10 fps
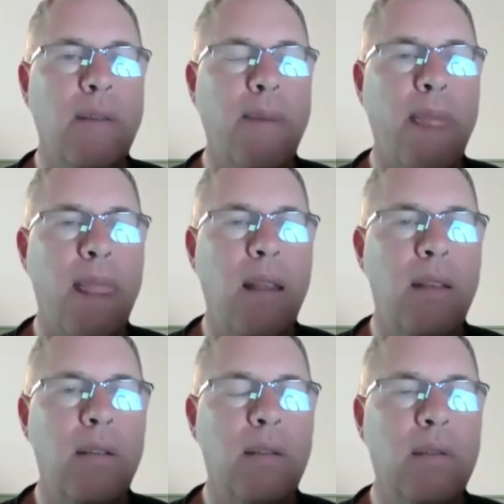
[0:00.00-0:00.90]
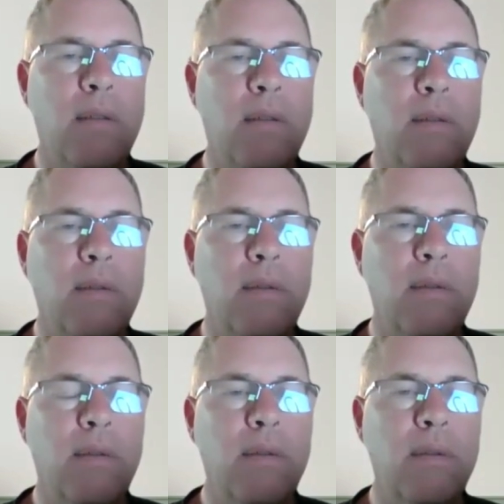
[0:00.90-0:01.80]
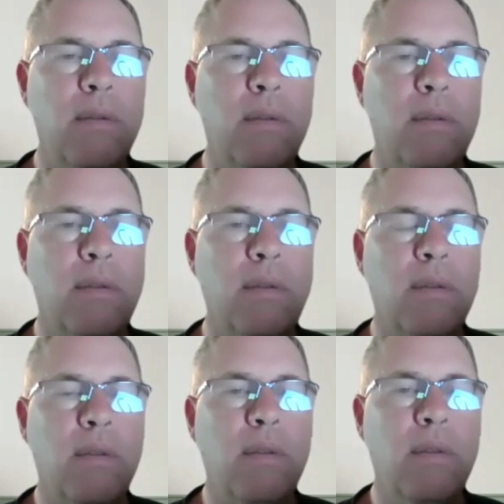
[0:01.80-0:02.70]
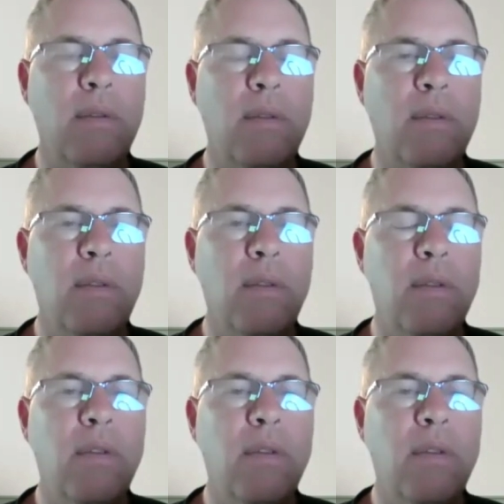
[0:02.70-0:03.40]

(not speaking)